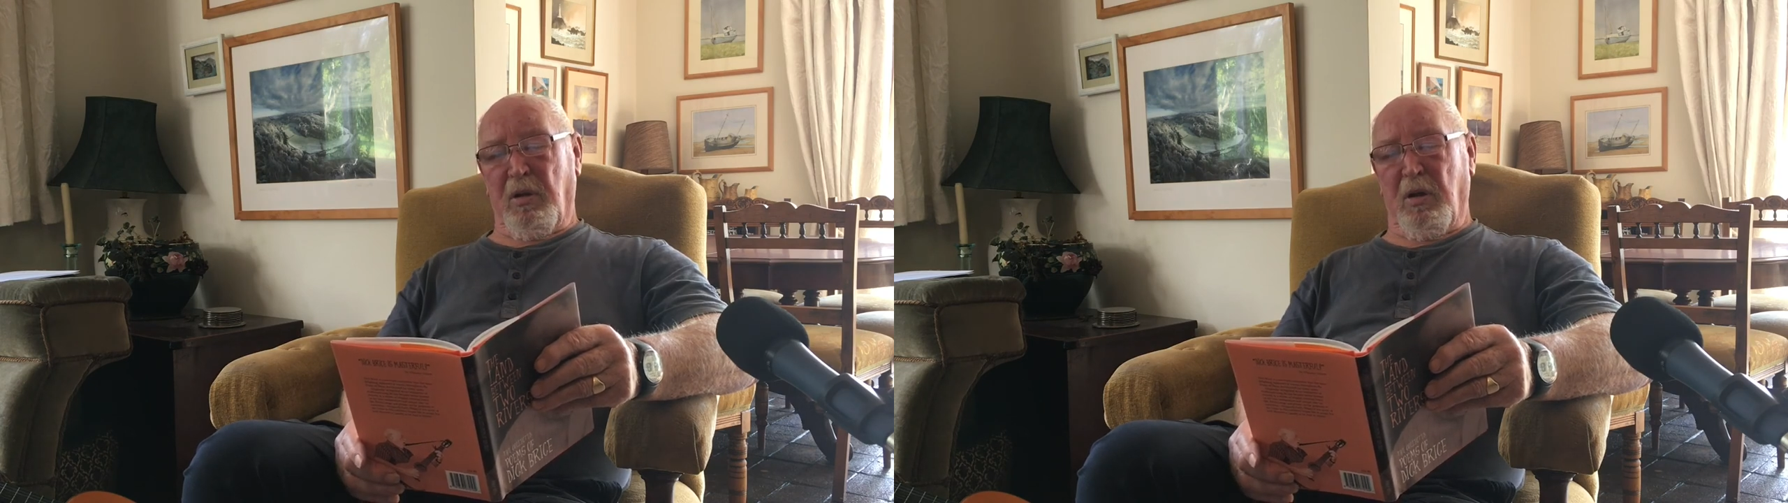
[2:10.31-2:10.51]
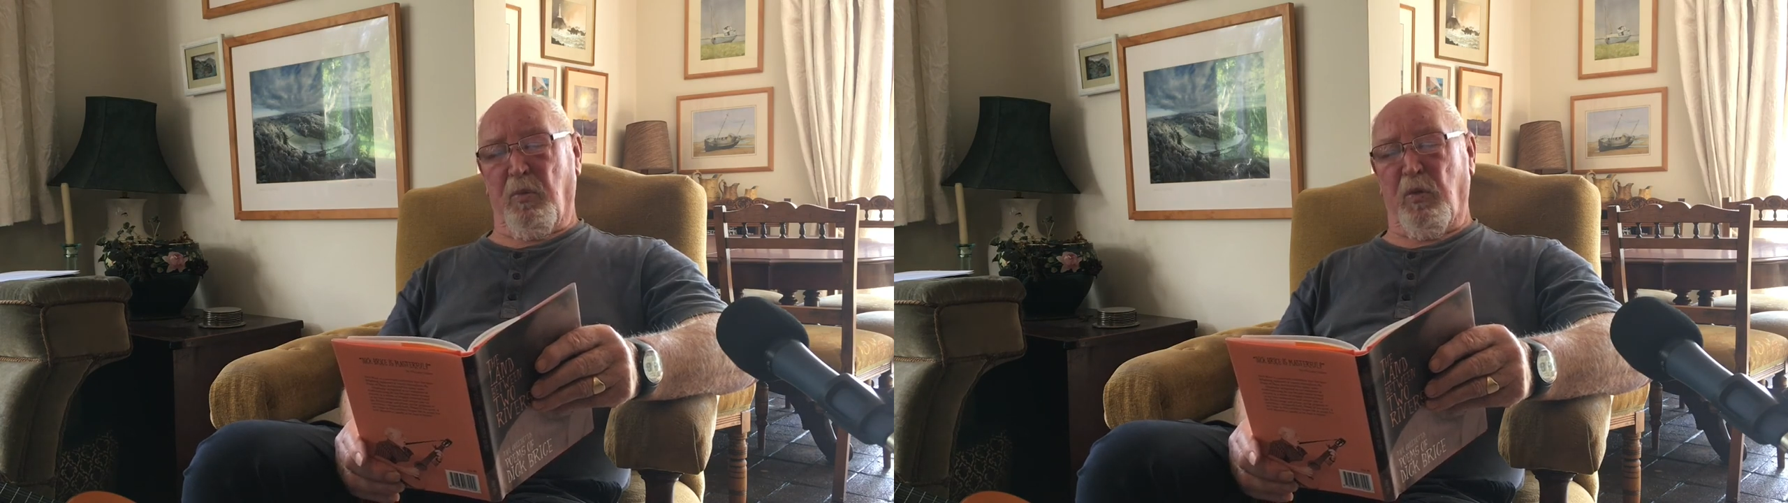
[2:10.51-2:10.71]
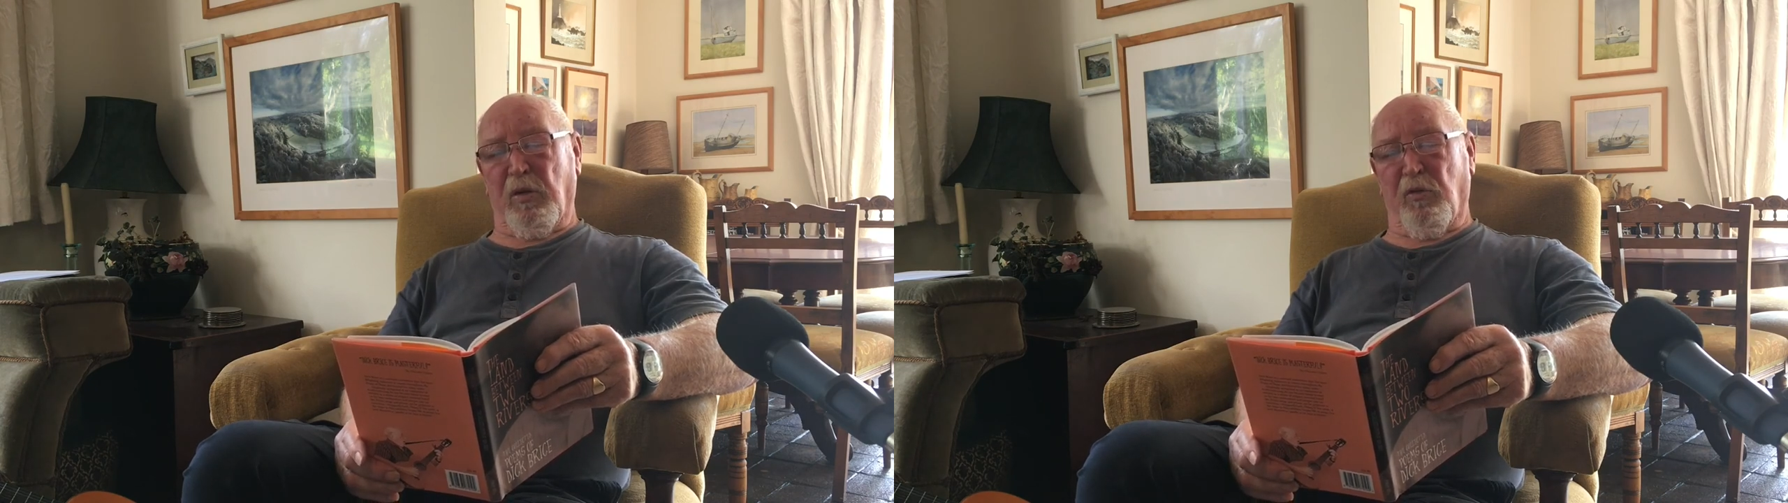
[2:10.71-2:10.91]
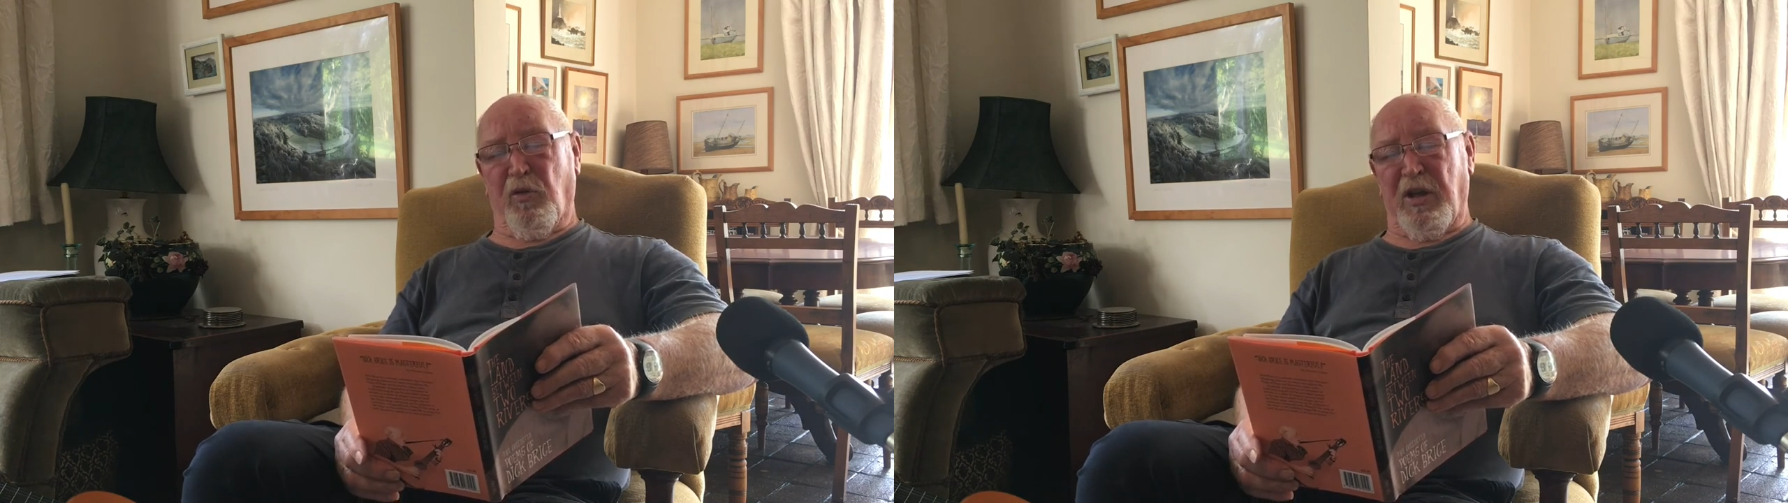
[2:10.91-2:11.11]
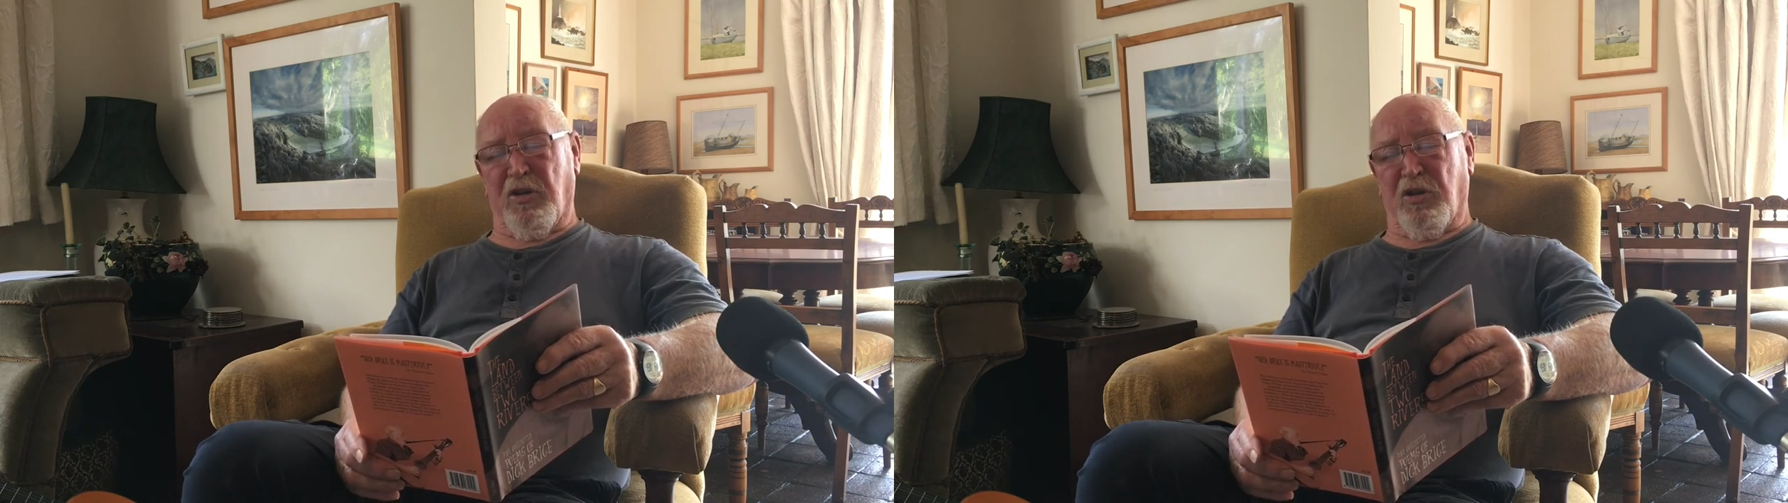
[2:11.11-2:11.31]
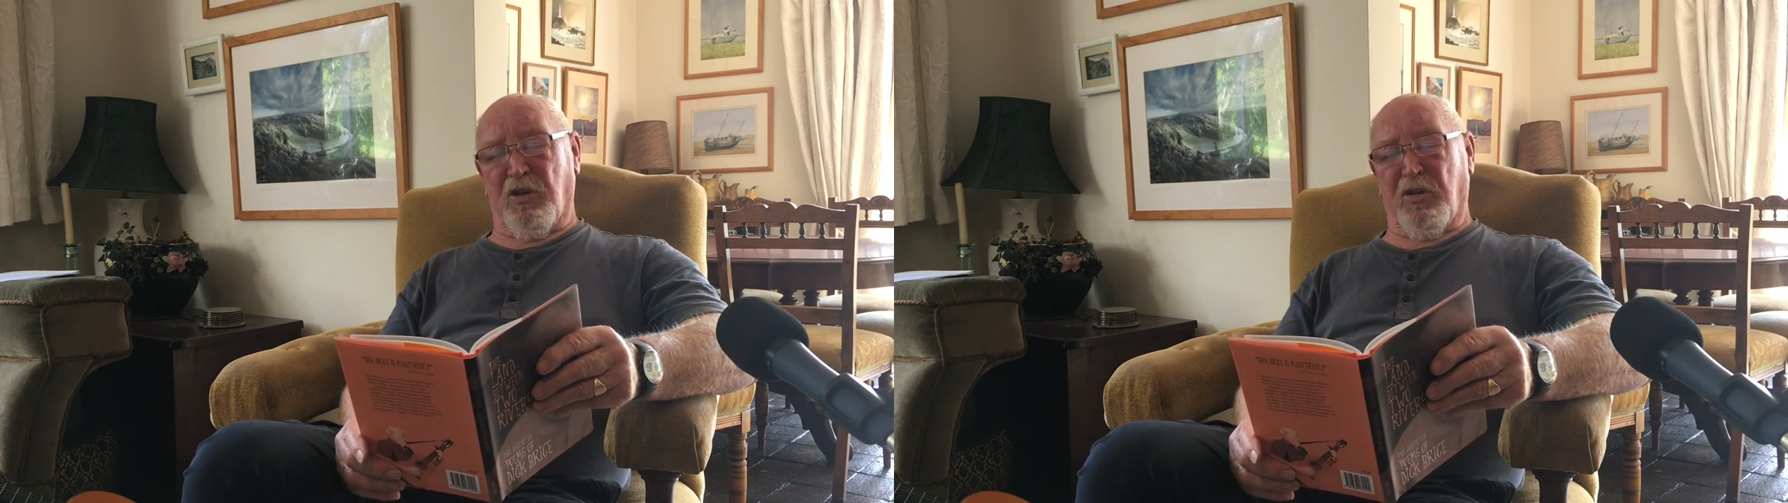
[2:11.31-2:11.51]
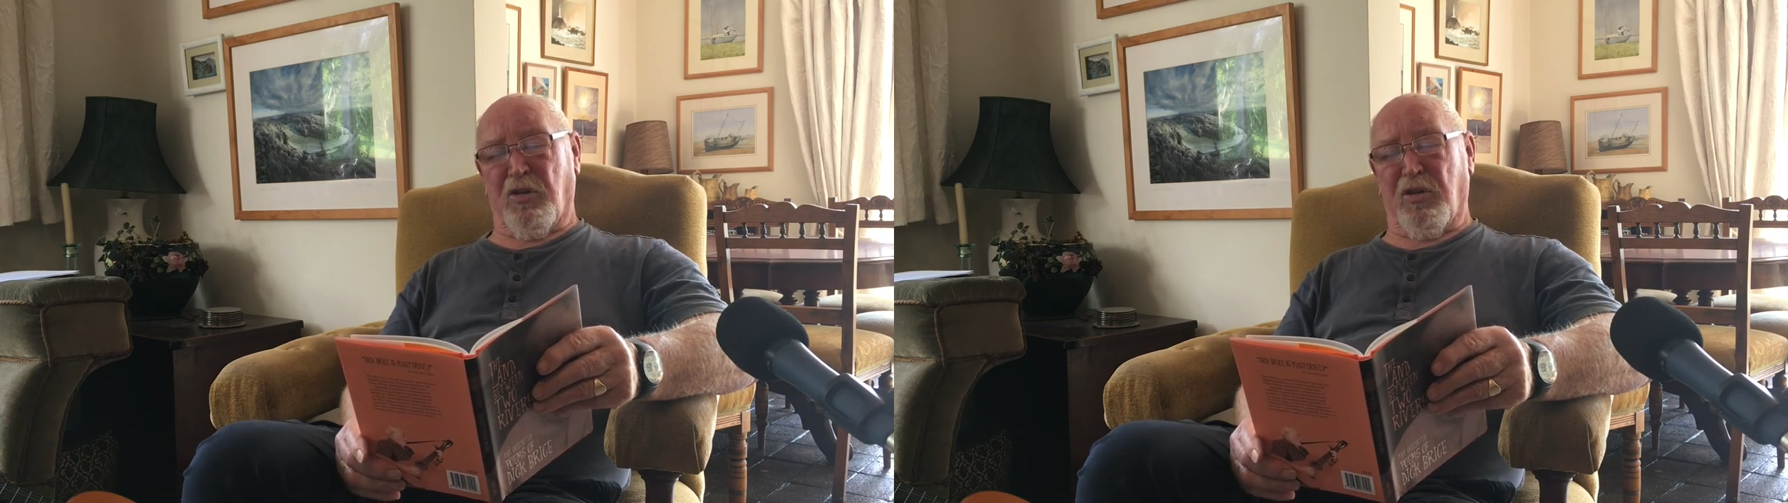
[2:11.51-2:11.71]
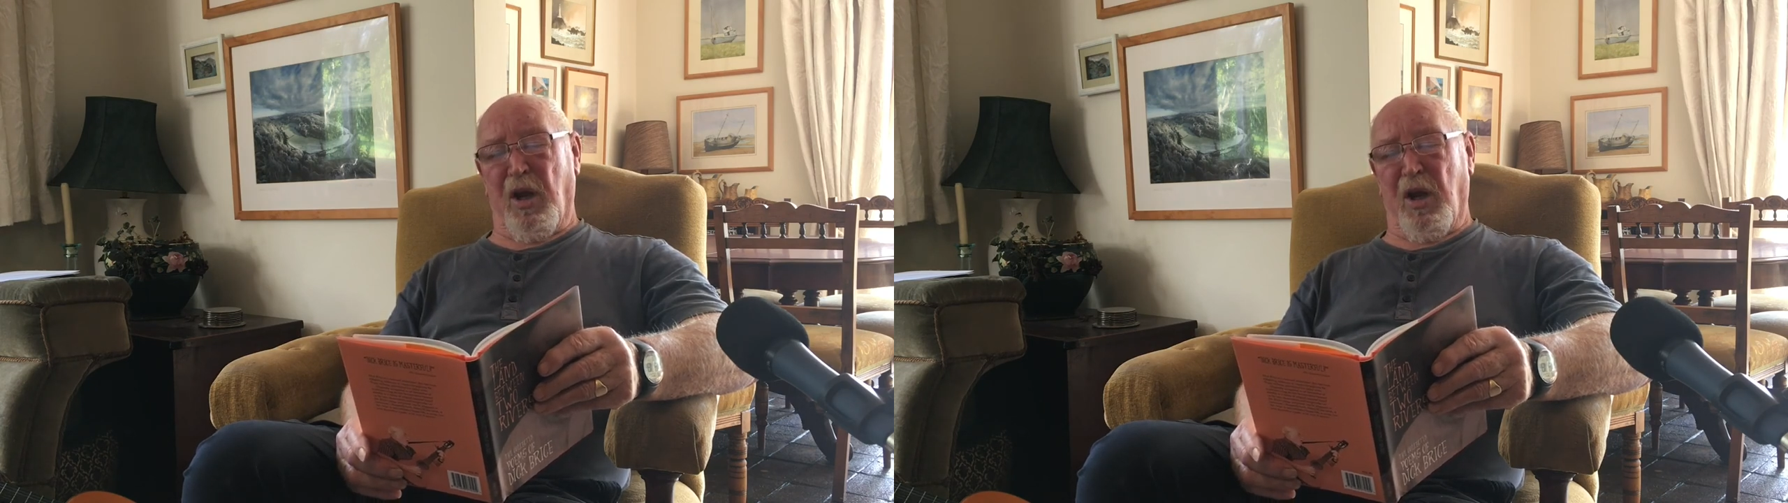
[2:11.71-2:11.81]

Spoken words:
and we'll reach